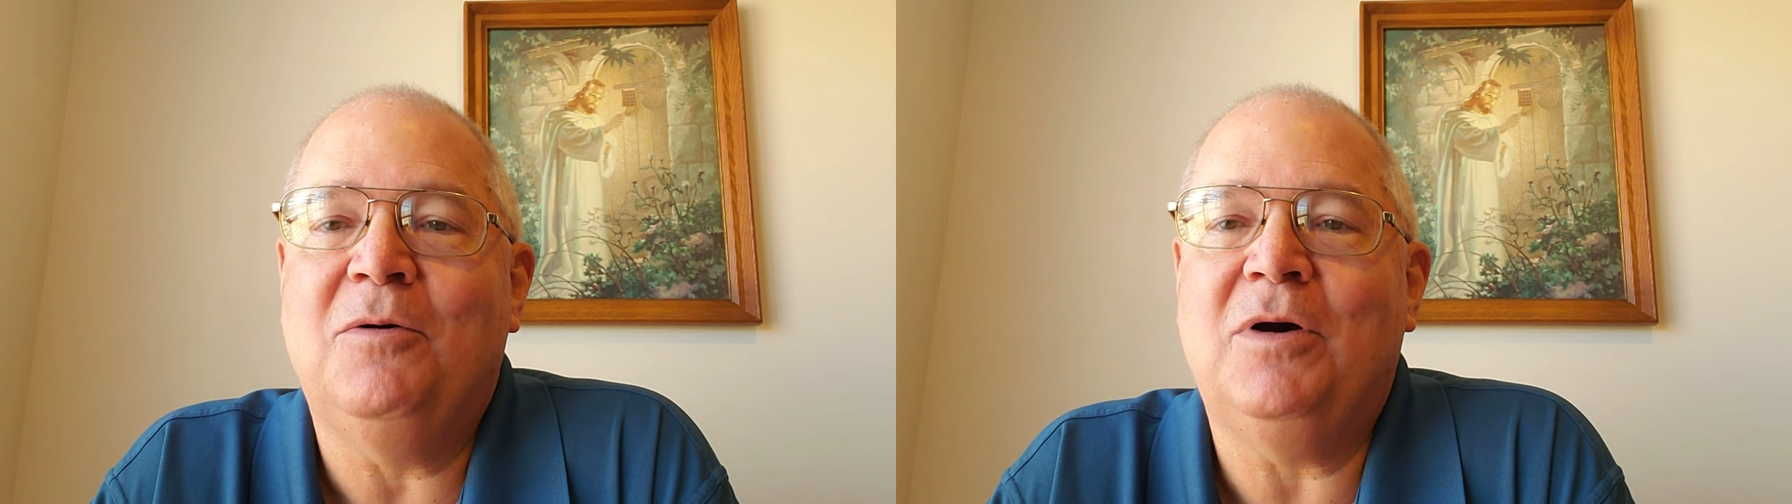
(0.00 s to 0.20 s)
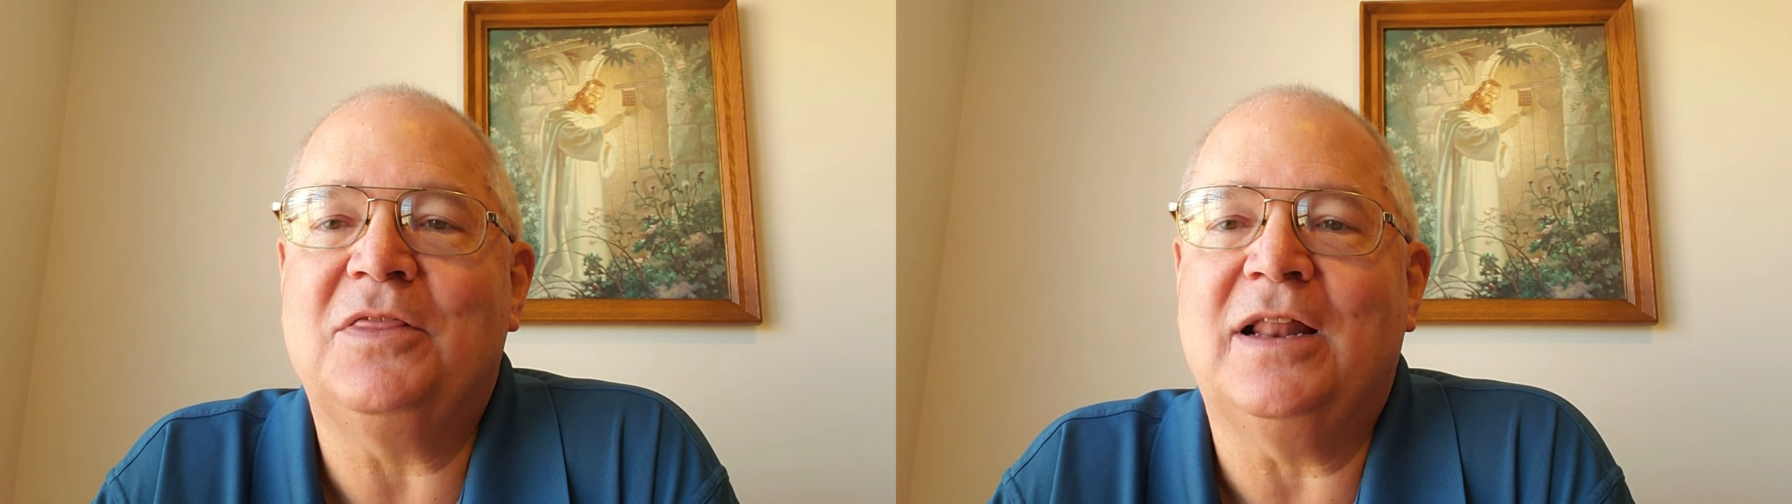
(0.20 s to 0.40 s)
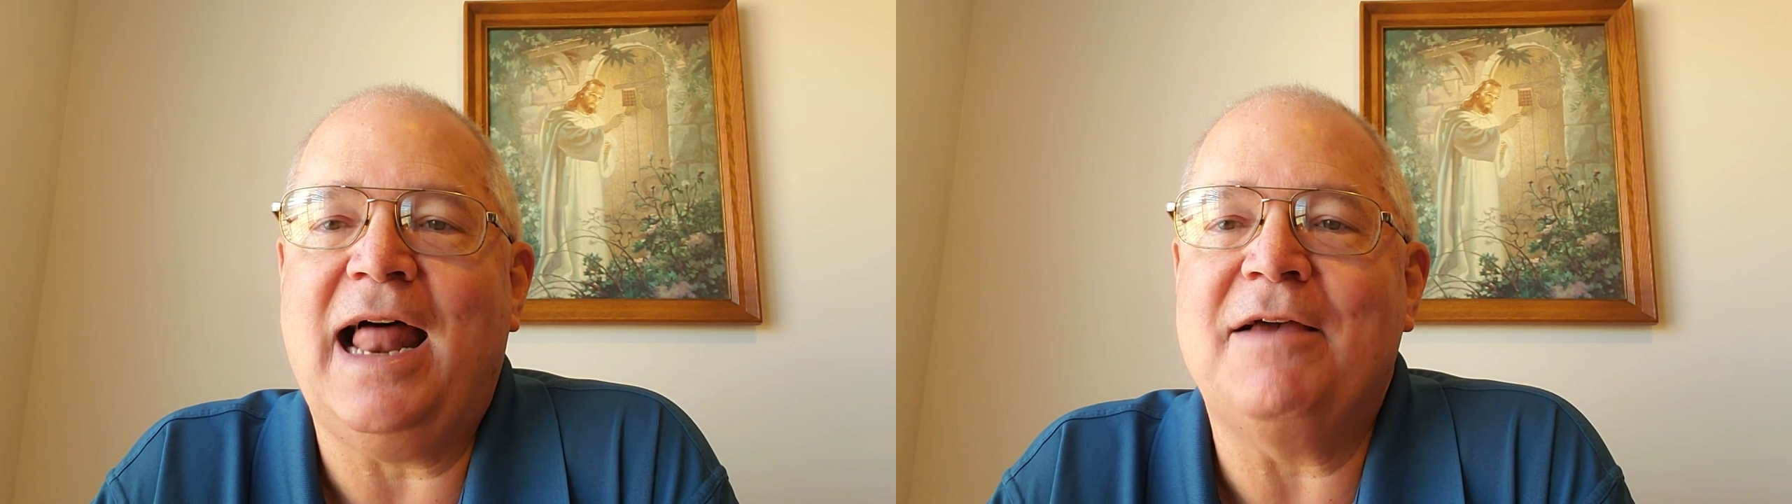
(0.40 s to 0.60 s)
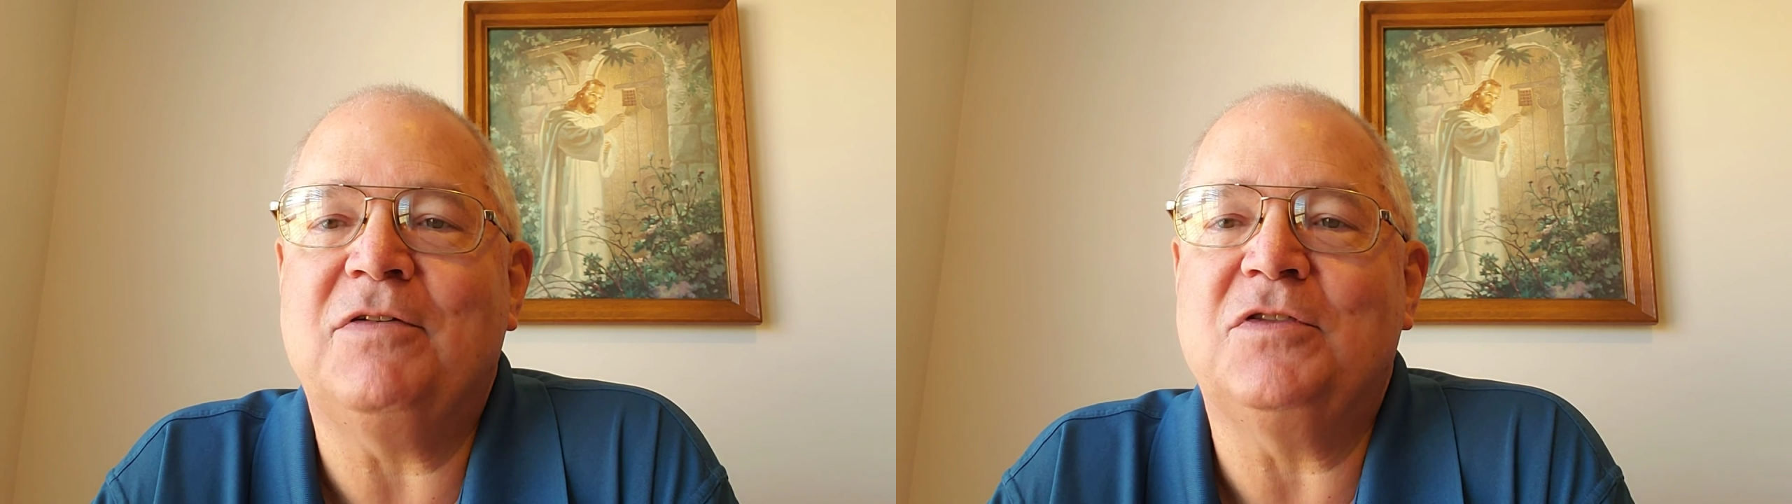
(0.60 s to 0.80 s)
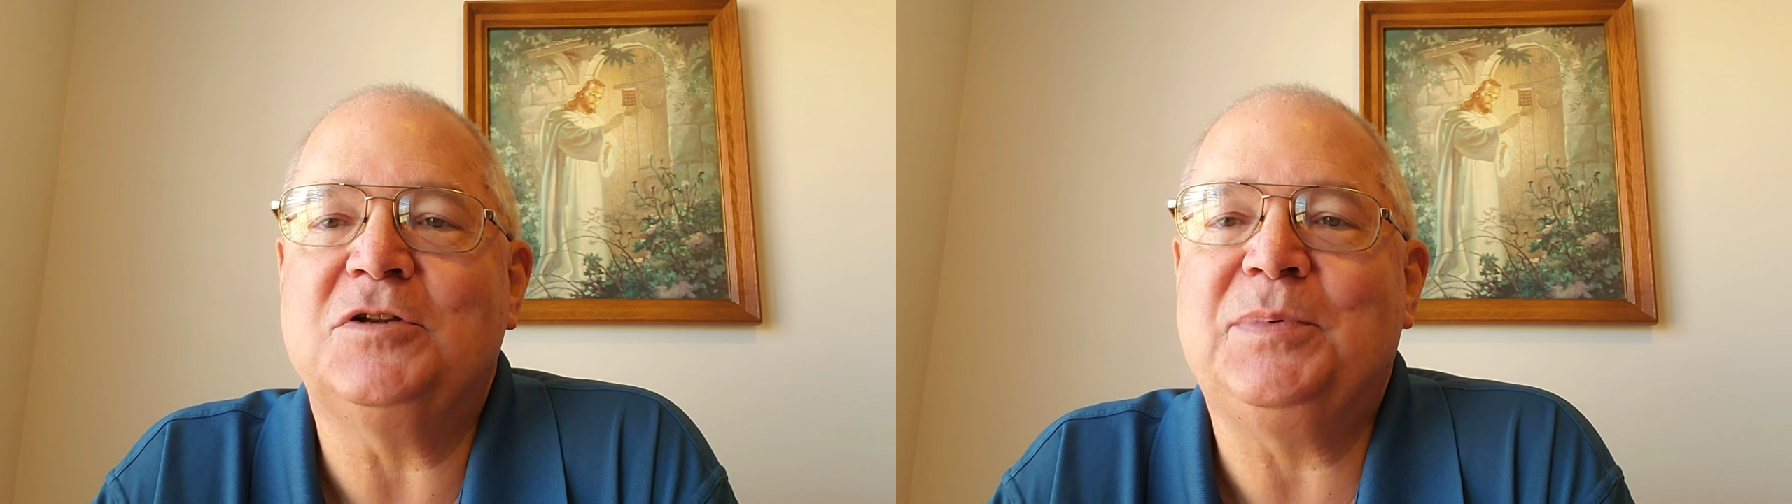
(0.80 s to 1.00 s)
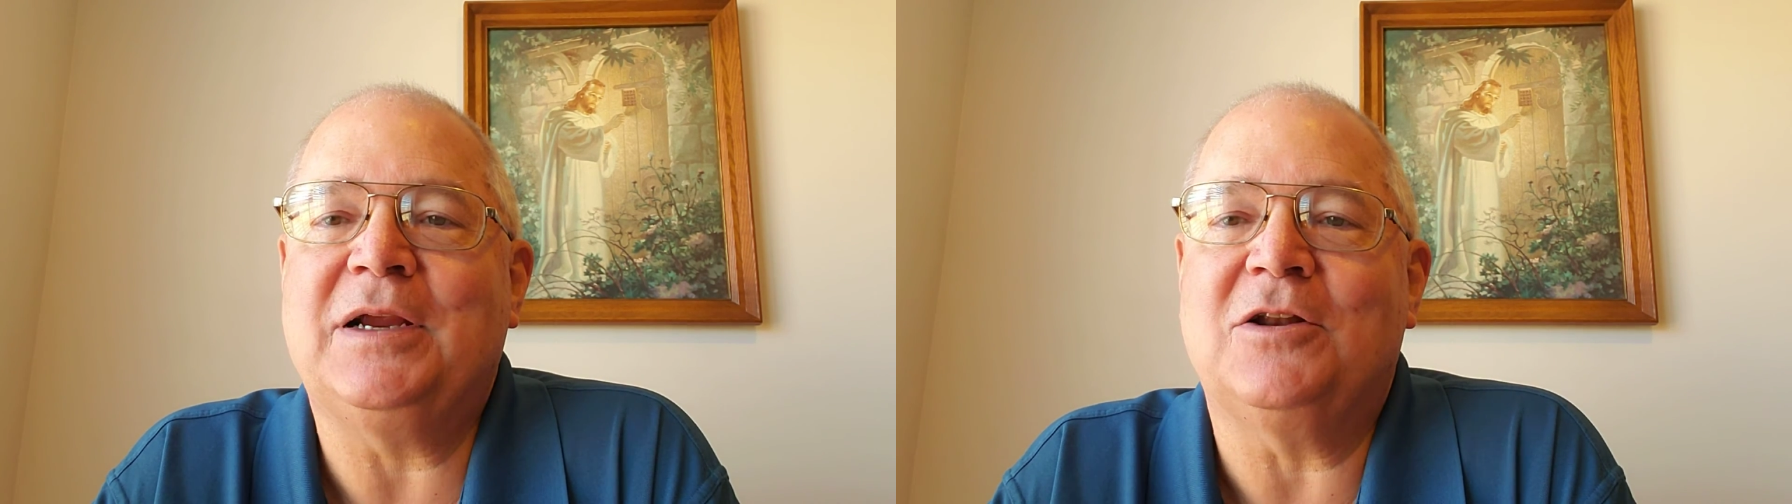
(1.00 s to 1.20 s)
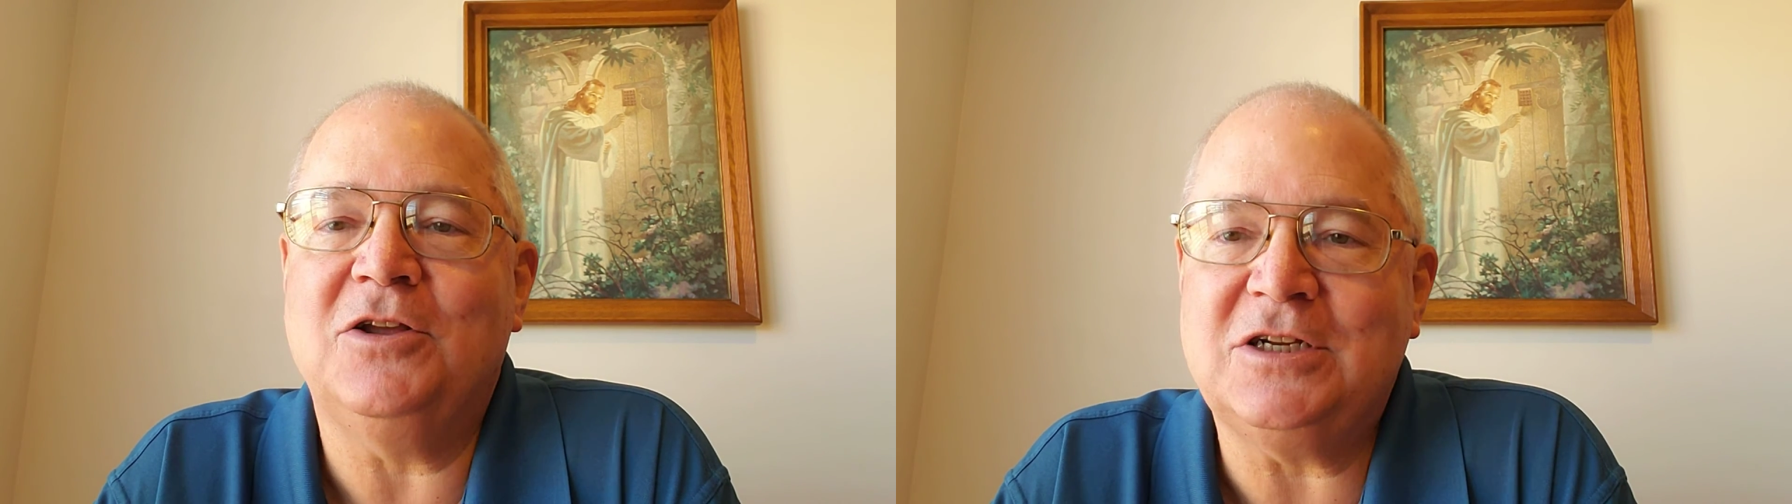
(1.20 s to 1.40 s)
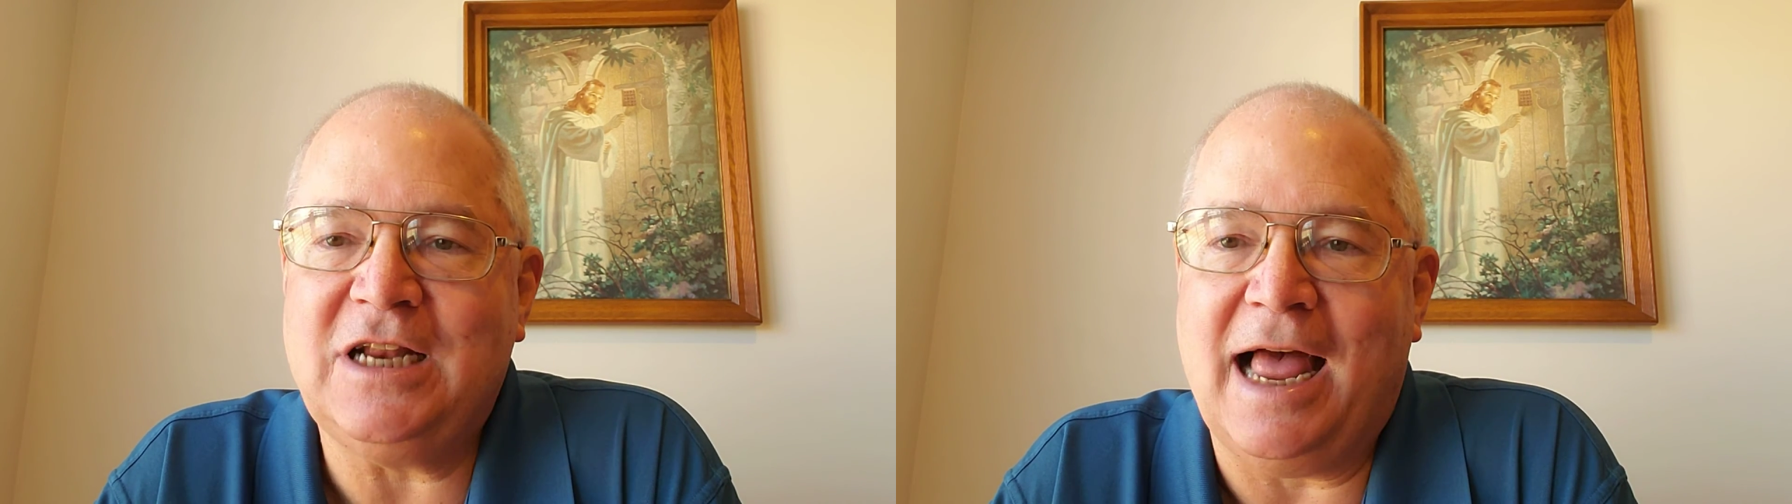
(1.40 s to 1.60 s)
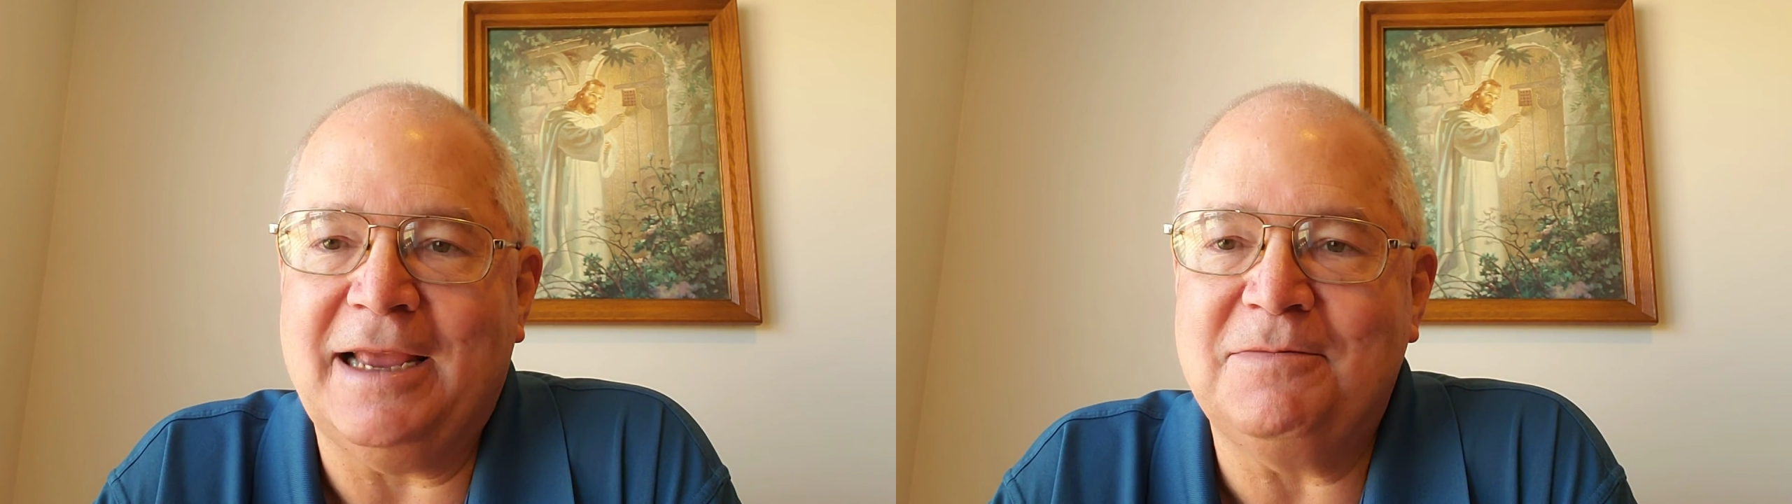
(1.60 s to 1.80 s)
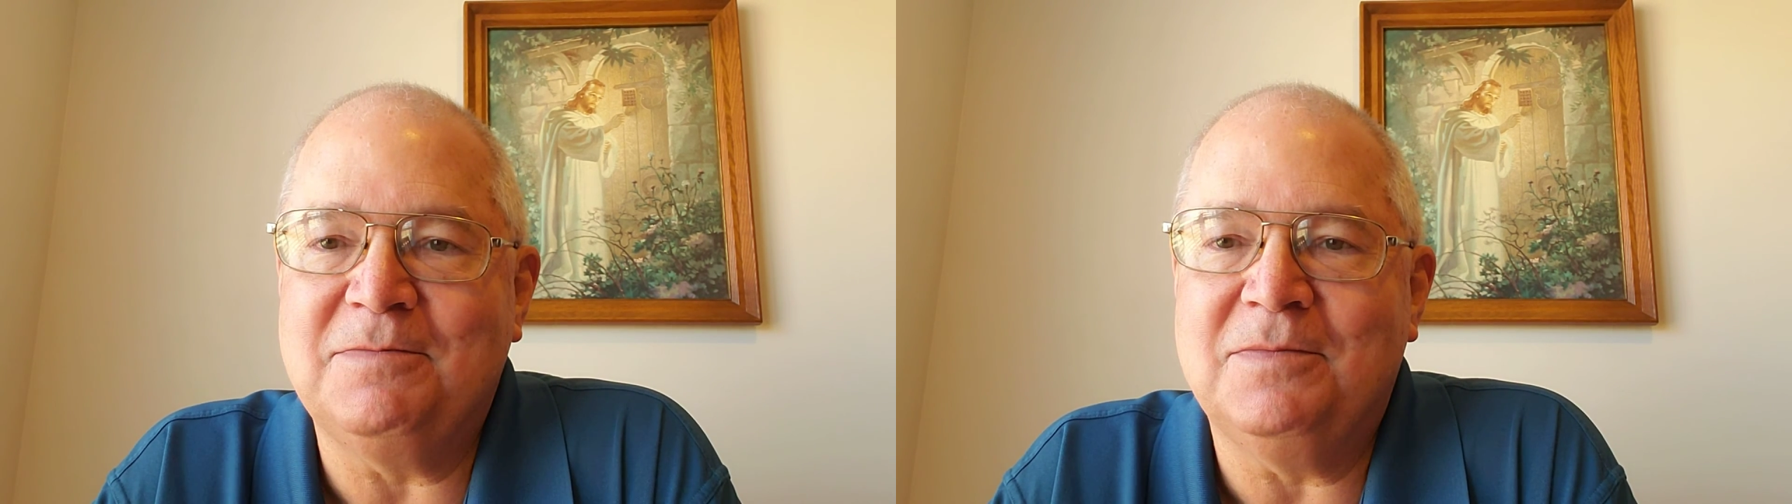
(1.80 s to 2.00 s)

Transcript: what the life of the Spirit looks like